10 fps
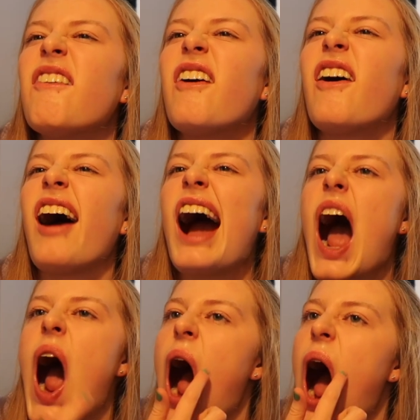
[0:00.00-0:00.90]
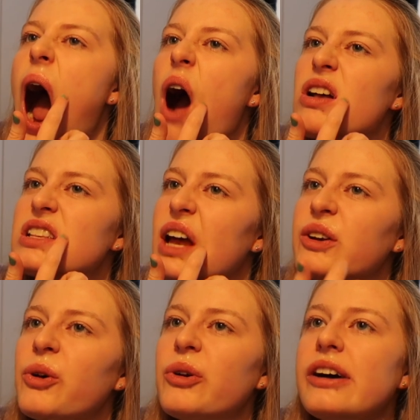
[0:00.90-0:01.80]
well, what's
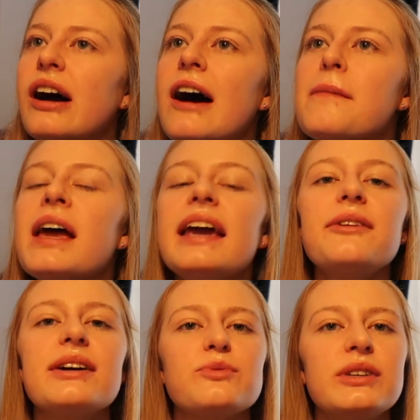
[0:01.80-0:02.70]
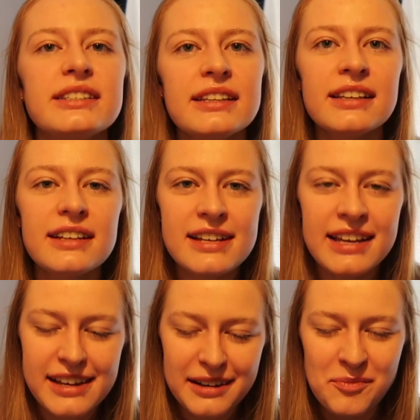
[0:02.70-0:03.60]
that called? Anyways, we did
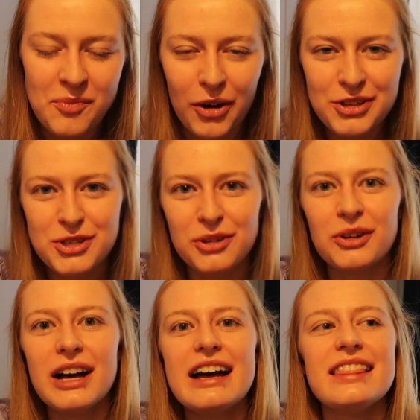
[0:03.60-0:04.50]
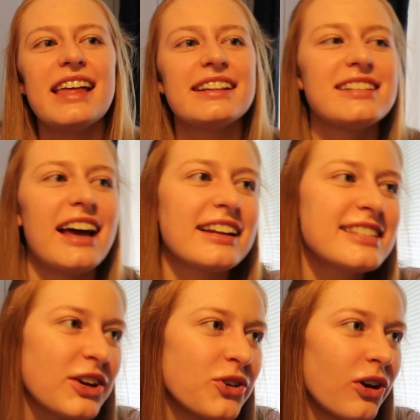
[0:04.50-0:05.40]
a module that's like
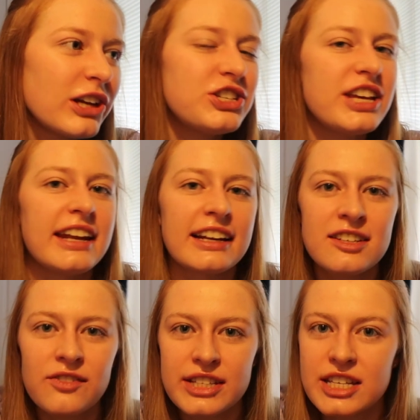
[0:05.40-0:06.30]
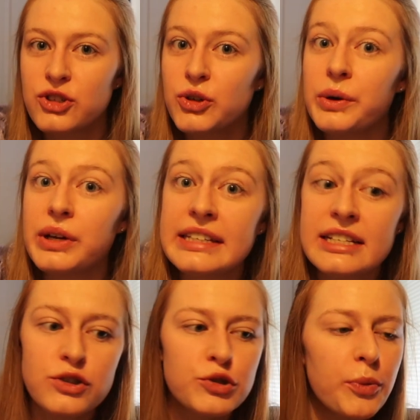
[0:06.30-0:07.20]
technology and activity. So we
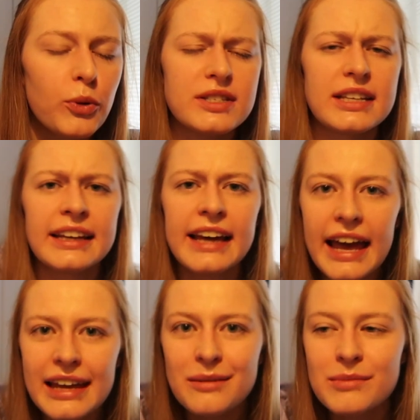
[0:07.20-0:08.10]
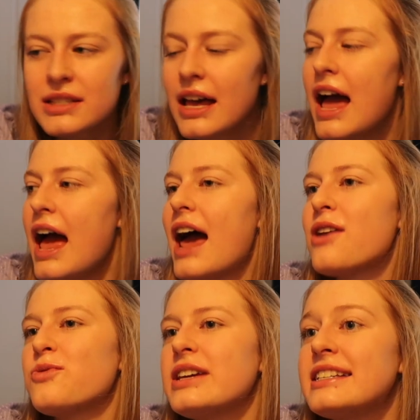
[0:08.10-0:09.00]
did sports and games,
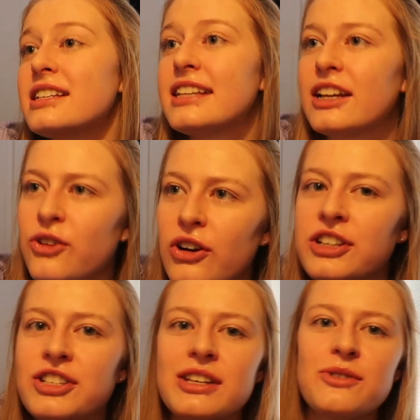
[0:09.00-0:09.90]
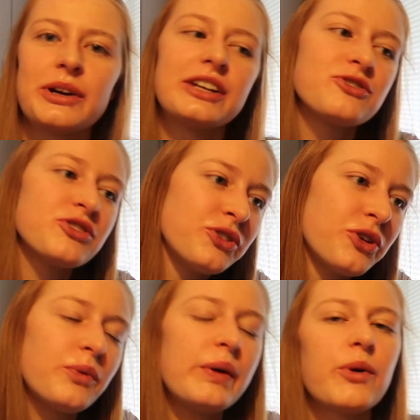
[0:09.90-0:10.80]
and we did technology, which, you
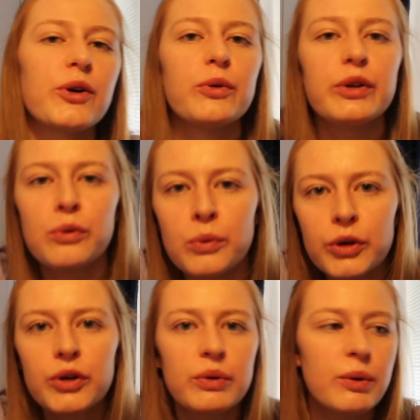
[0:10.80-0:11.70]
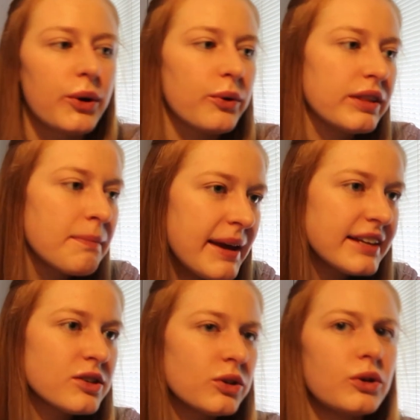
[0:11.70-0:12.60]
know, we work with wood, we work with
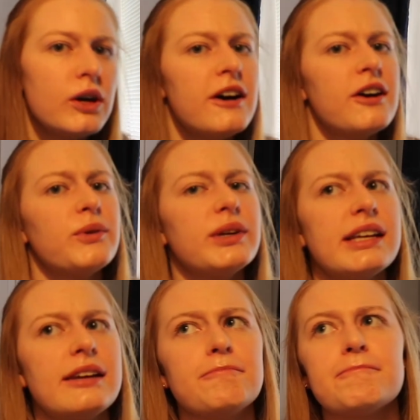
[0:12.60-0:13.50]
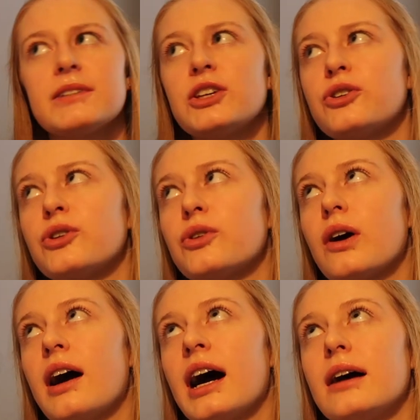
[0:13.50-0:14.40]
metal, we, you know,
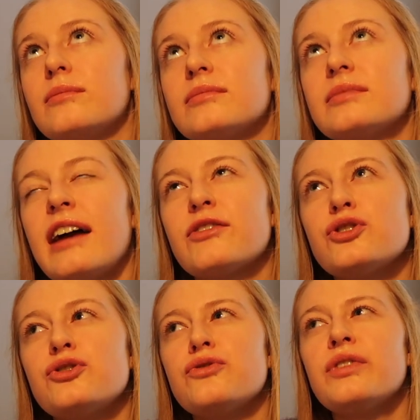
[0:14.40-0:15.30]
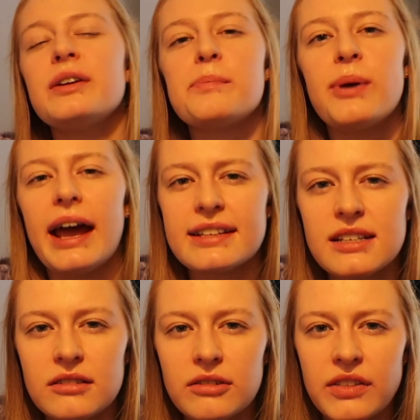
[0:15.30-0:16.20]
have to do very practical